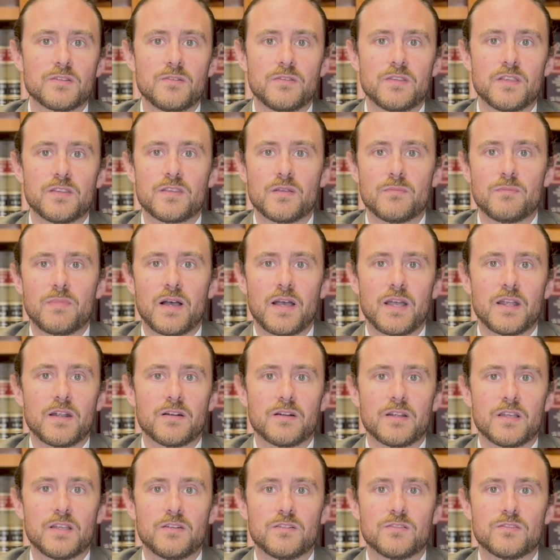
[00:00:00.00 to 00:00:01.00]
that the
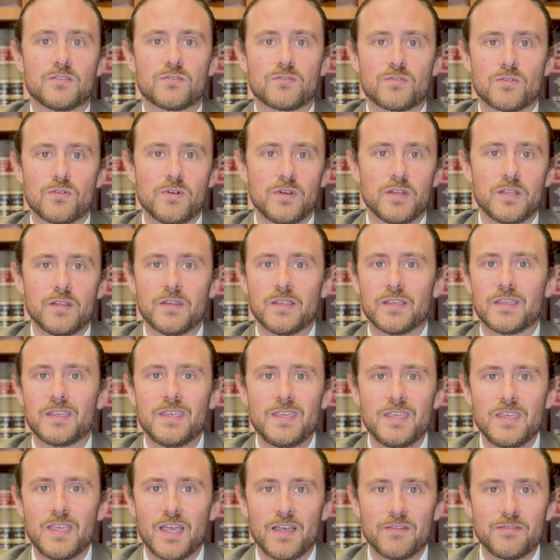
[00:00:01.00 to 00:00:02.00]
buyer had destroyed the
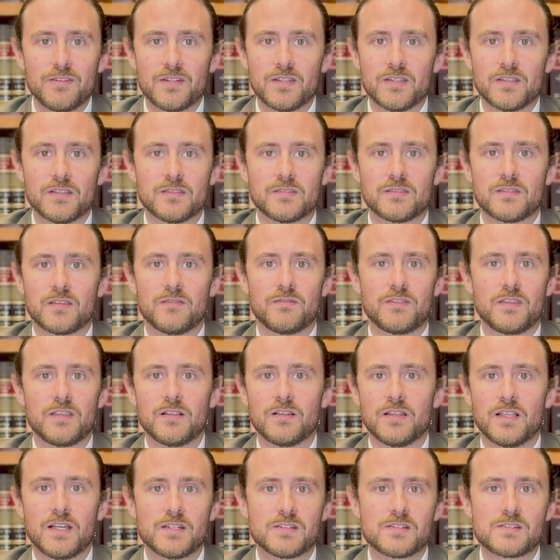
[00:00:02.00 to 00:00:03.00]
key evidence of the
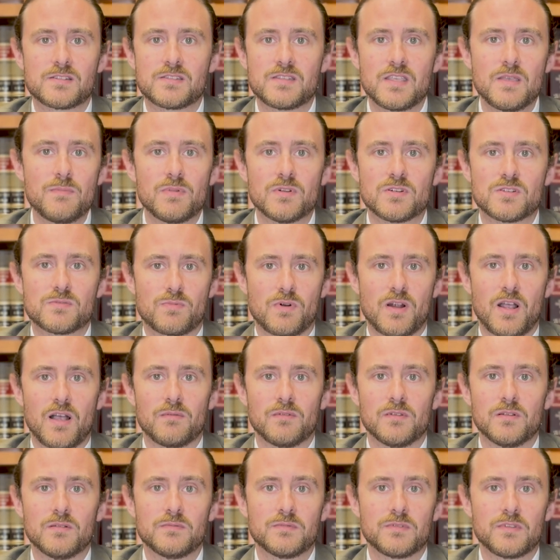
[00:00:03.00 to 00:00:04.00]
alleged seepage
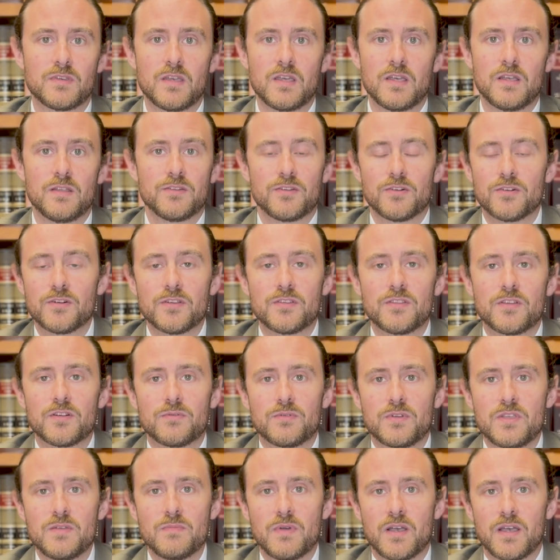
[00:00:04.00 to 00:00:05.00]
problems during their
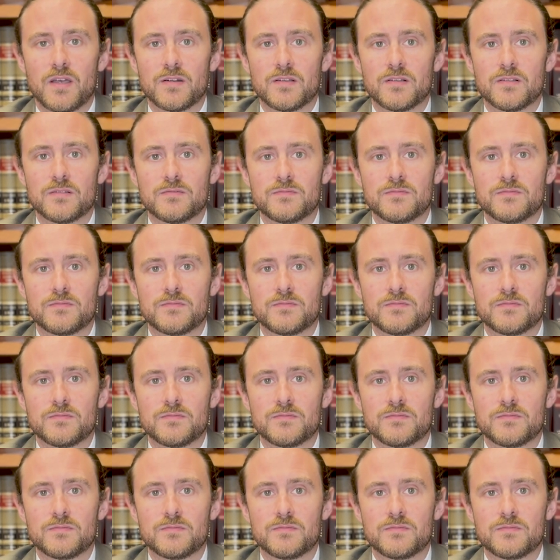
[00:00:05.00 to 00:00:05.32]
remodel.